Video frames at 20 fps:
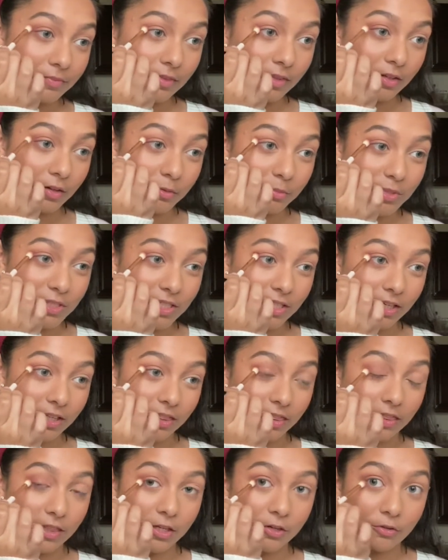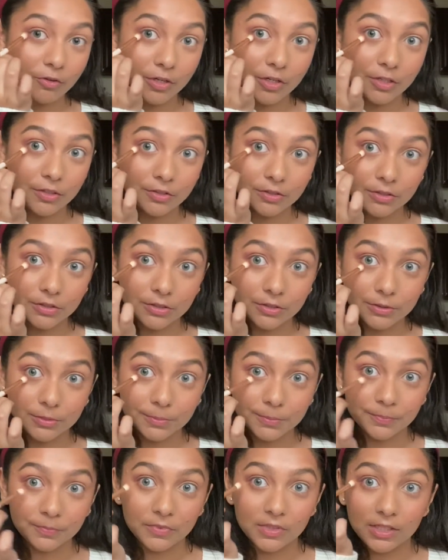almost like ethereal,
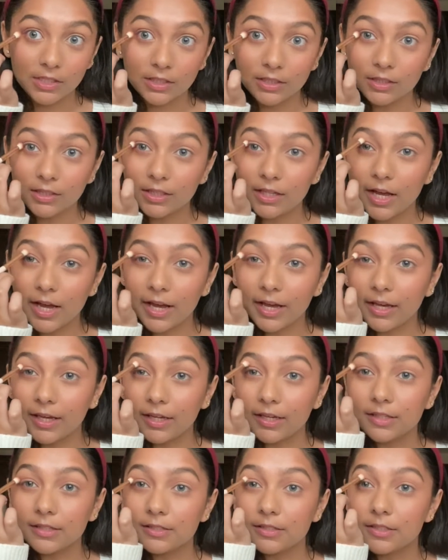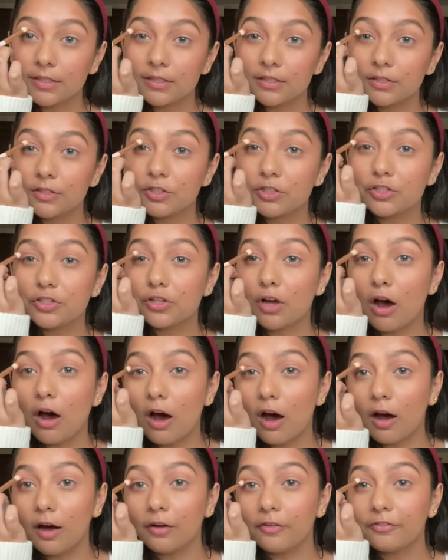light,
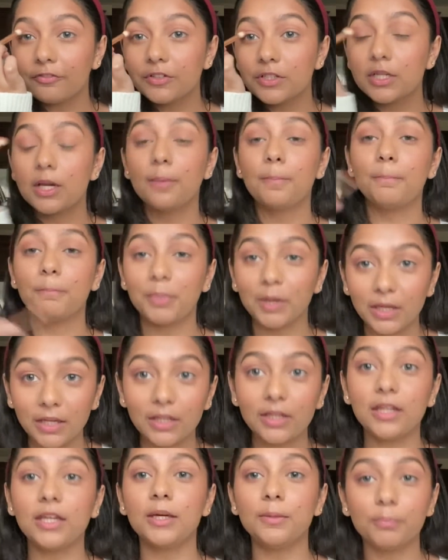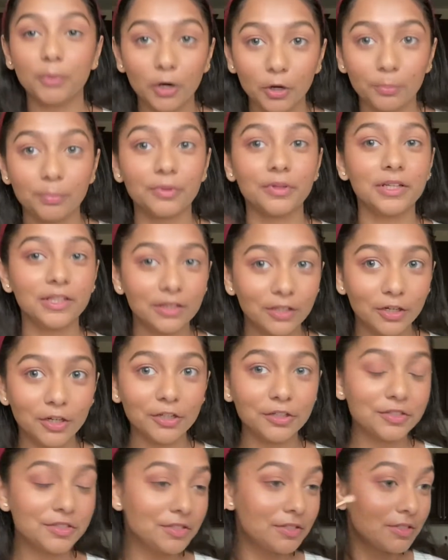soft, pinky, purpley
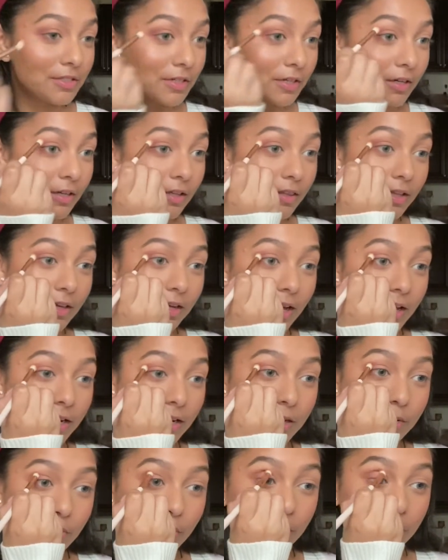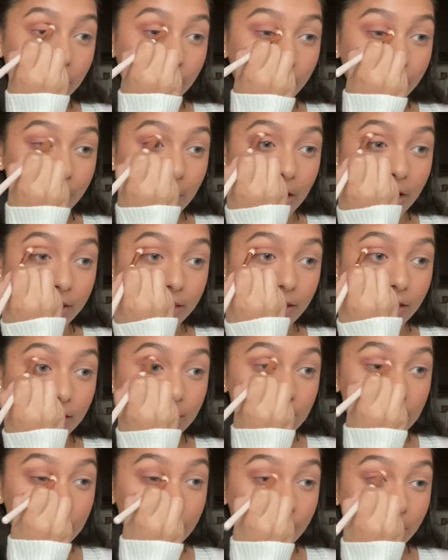looks. Like I didn't really buy
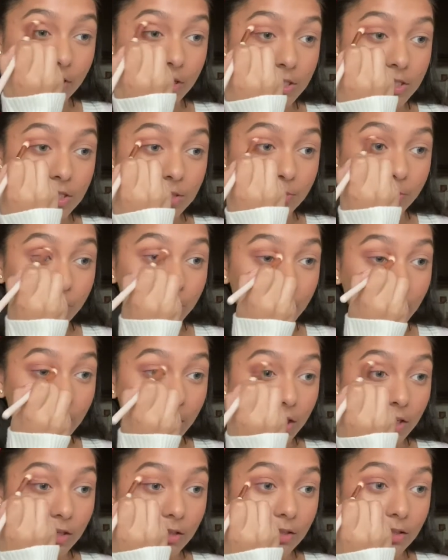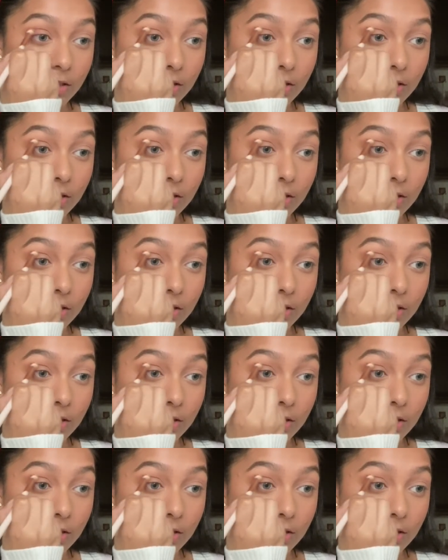this for it to be